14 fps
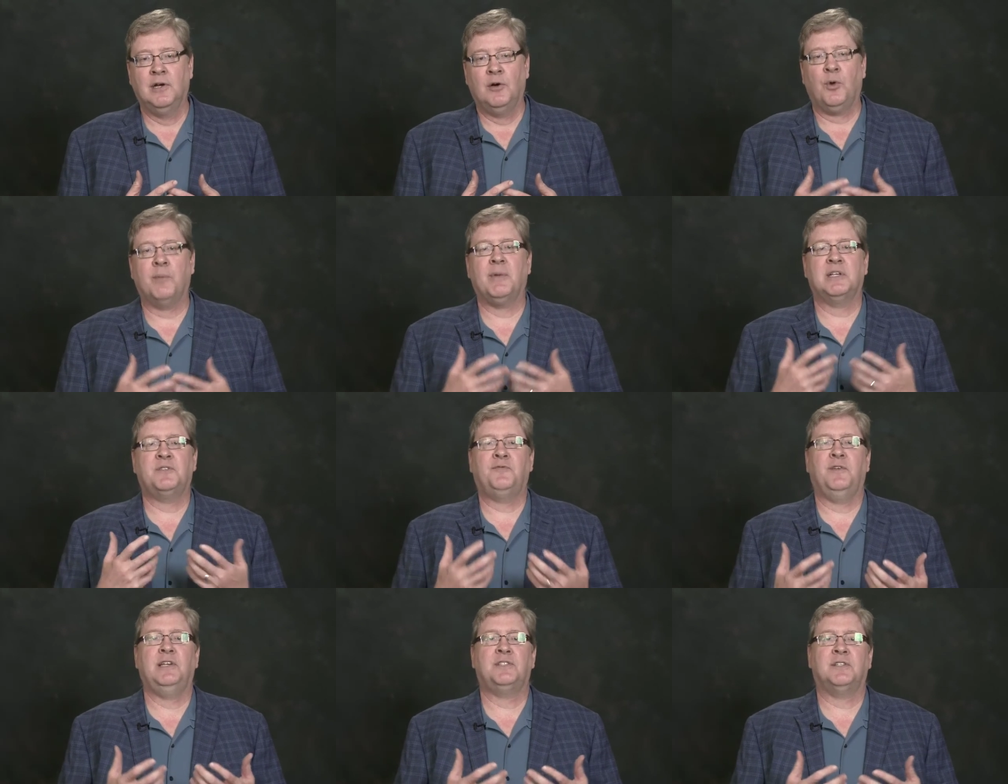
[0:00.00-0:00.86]
We must
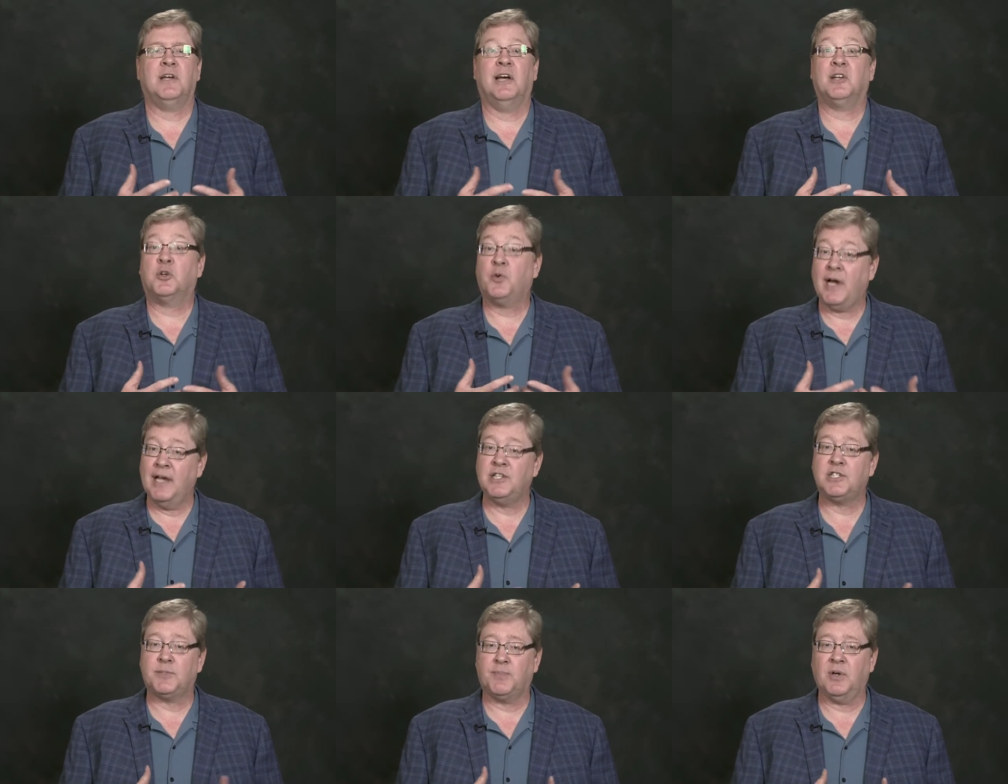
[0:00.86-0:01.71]
feast on
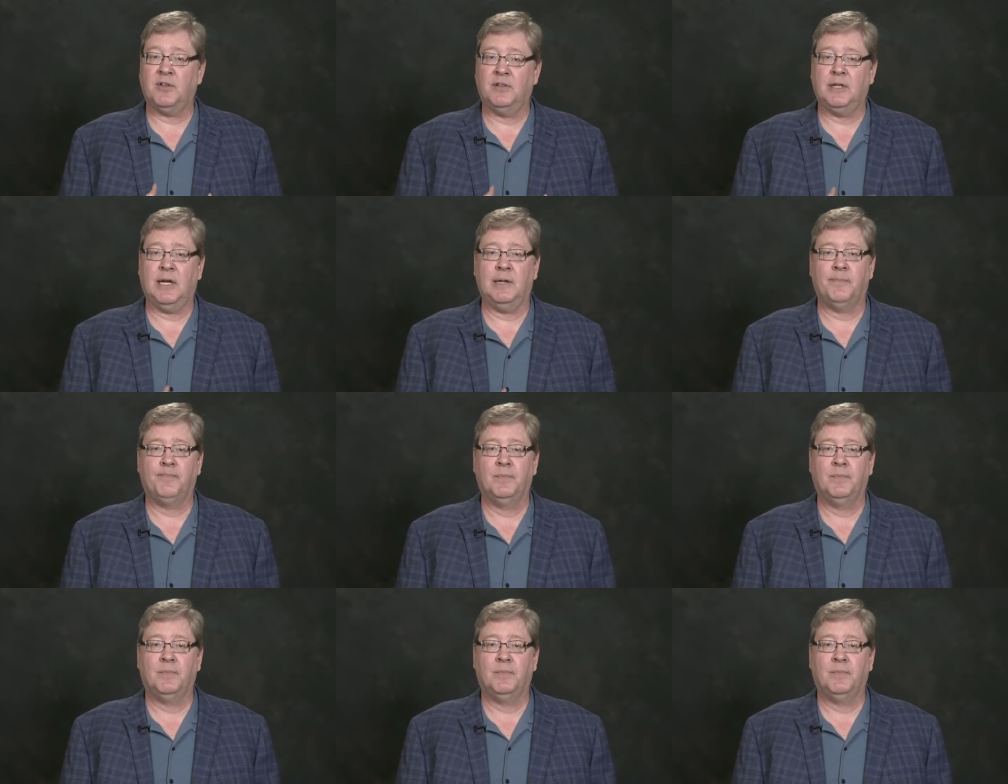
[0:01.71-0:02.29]
Christ's birthday.